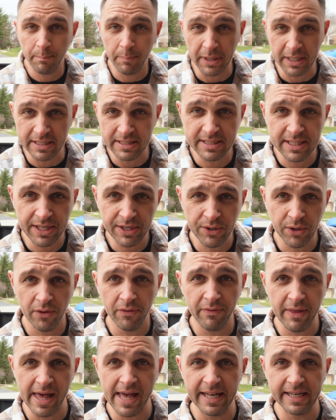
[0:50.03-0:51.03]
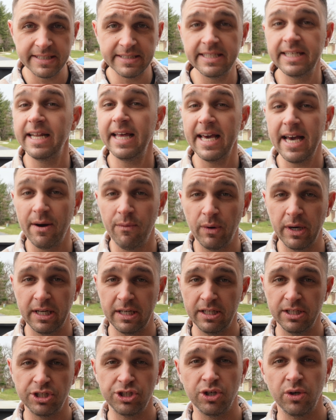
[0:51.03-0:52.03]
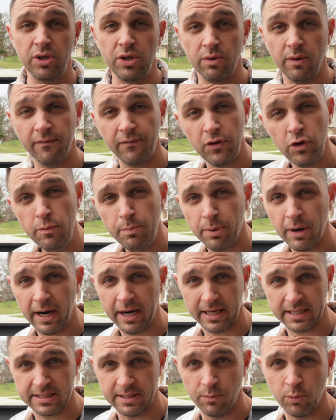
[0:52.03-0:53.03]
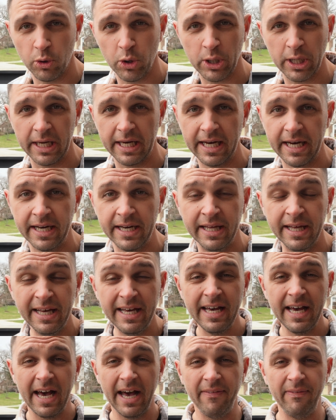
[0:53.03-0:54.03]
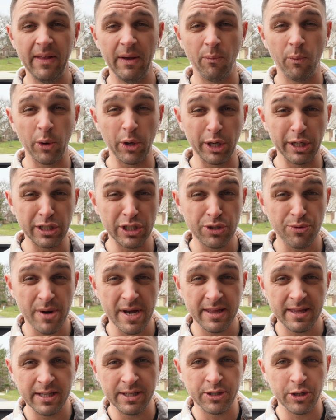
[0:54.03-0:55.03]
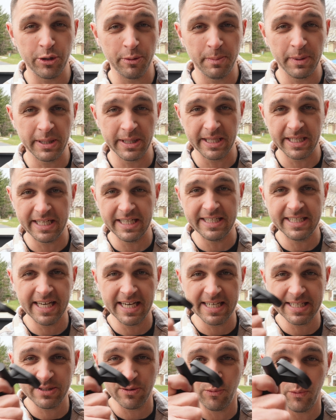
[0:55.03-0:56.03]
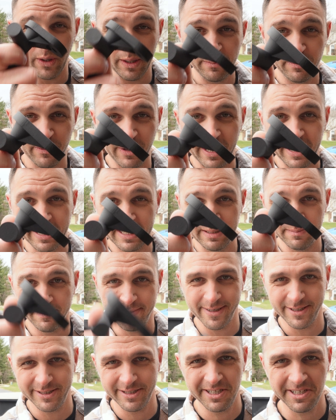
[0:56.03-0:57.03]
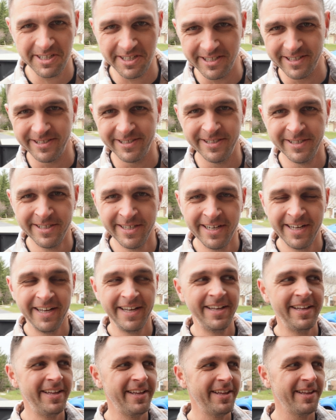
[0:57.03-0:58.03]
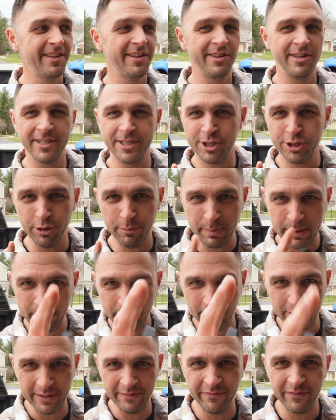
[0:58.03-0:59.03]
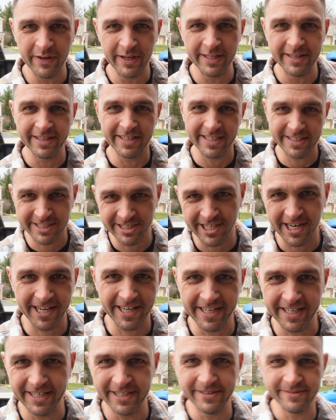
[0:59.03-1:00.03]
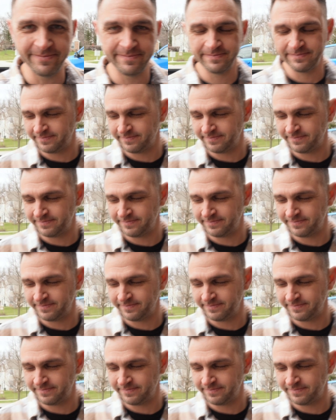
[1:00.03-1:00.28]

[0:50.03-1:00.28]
But until then, today I wanted to show you a few products I'm working on and then we're going to strength and durability test one product in particular. This should be pretty fun. Let's check it out.